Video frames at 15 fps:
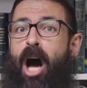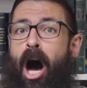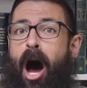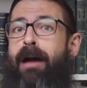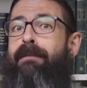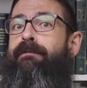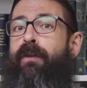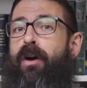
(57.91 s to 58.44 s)

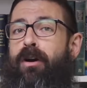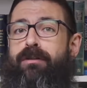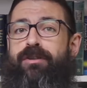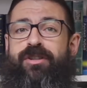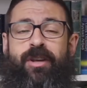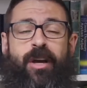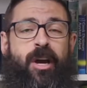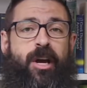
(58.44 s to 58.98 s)

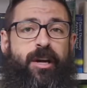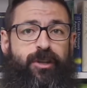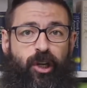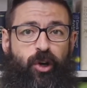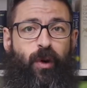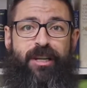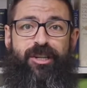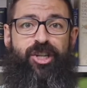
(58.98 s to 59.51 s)
converts
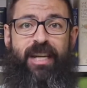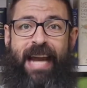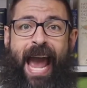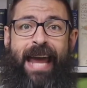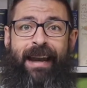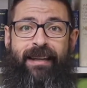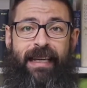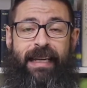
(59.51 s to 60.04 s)
to
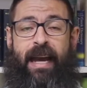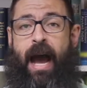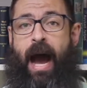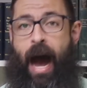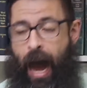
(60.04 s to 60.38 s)
Christianity.